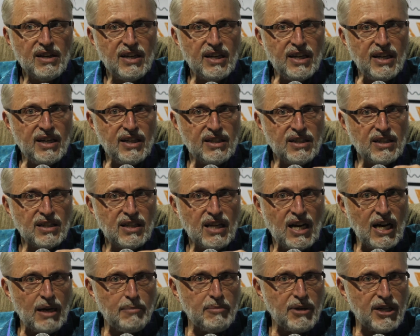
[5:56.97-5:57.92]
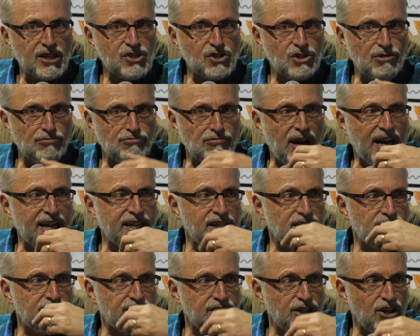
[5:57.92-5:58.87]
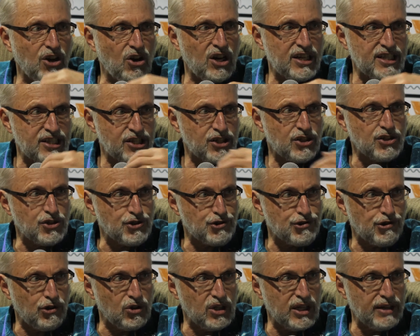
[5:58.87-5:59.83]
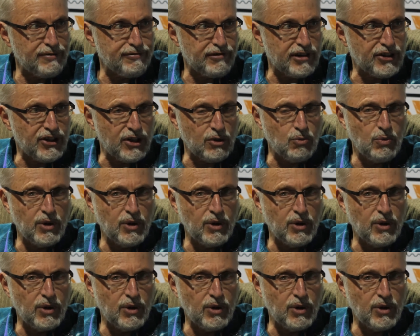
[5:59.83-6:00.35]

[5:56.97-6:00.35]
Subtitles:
in comics, the writer and the artist control everything.